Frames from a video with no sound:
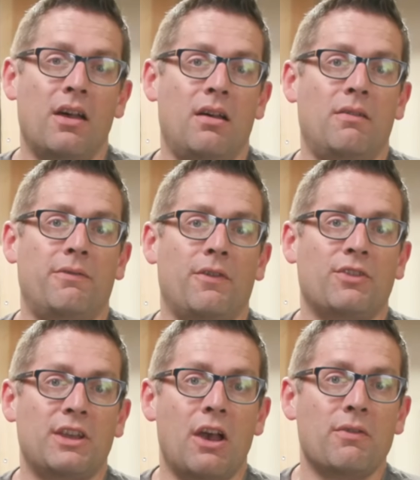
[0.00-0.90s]
of
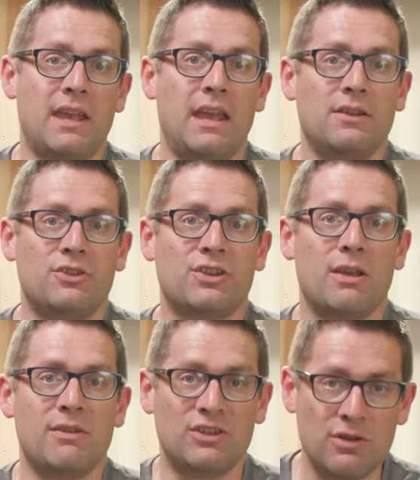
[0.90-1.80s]
the go gauge to
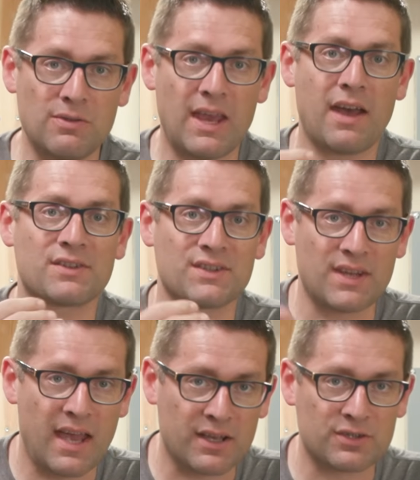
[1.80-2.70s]
give me 2
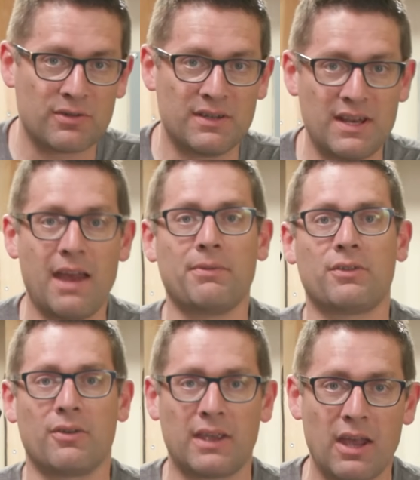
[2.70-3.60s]
thousandths extra
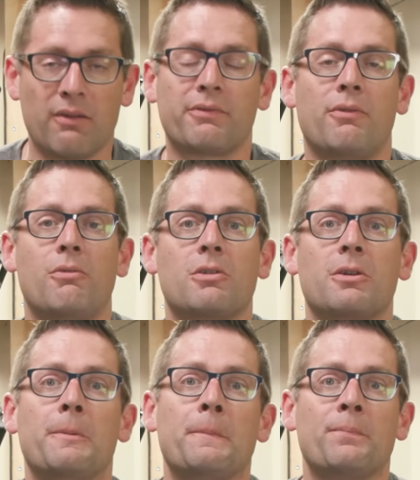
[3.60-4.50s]
depth to account
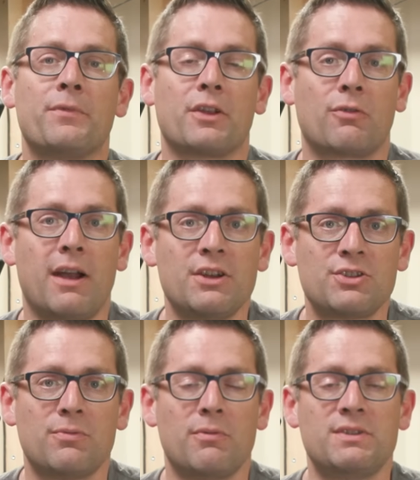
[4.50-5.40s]
for the
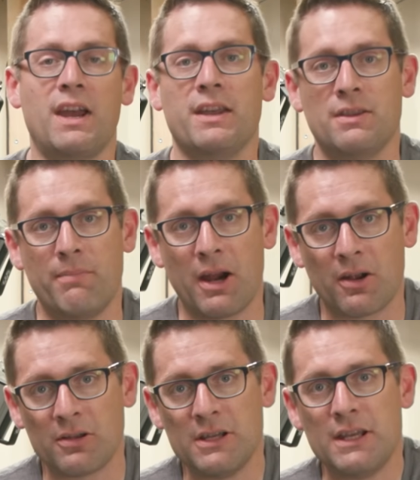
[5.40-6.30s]
crush when we tighten the
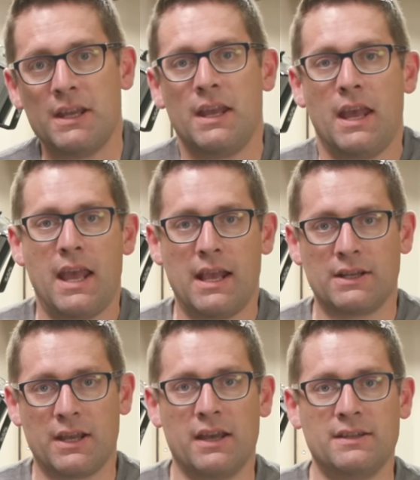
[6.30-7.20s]
barrel
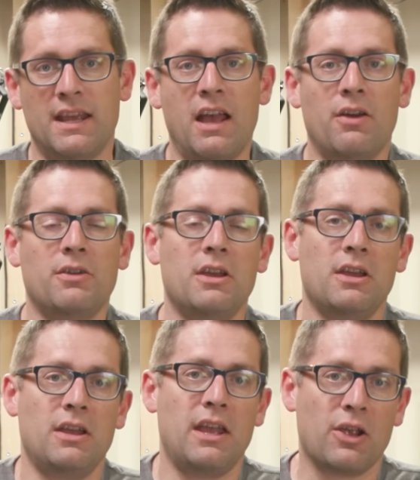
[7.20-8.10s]
and cut down
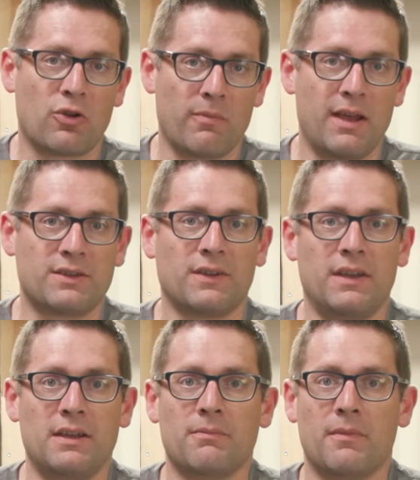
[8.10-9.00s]

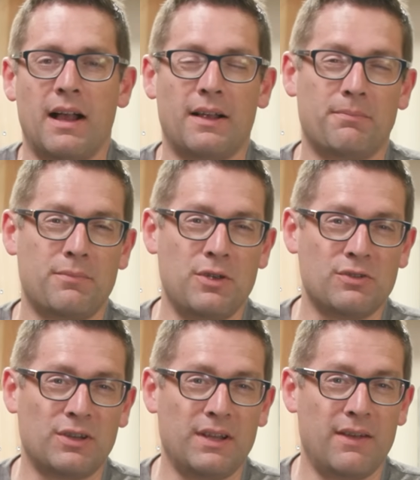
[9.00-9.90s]
incrementally. I'll
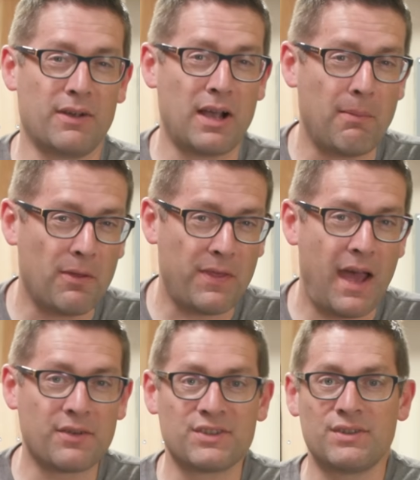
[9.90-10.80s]
usually have a couple
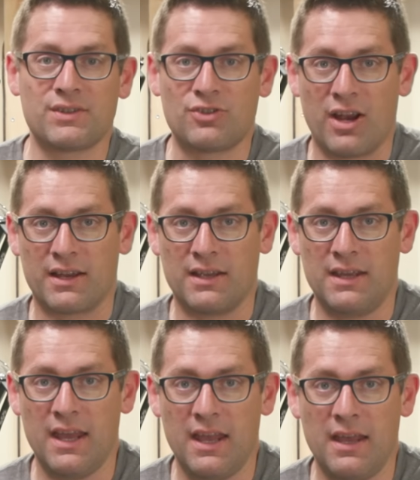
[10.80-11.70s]
thousands, check
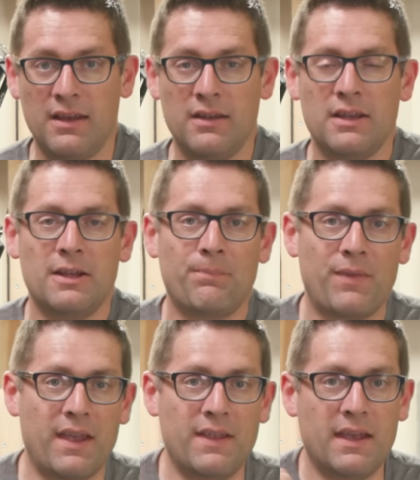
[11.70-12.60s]
again,
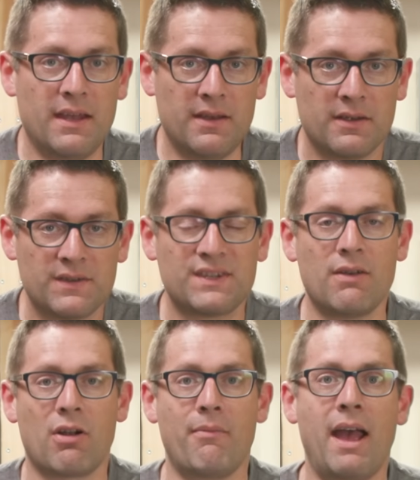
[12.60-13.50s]
and then
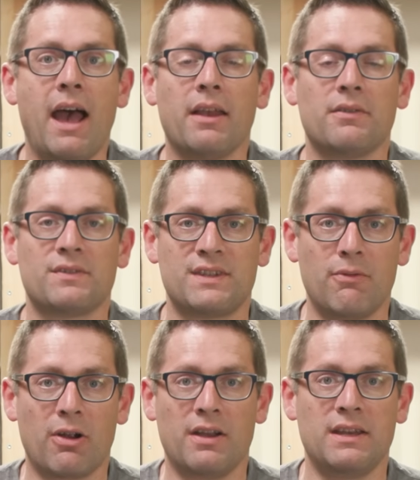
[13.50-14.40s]
see where I'm at,
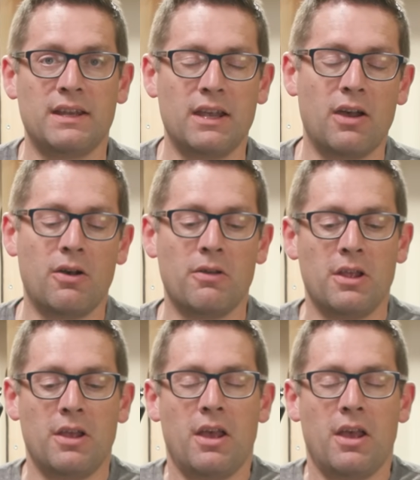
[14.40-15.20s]
see where I need to go.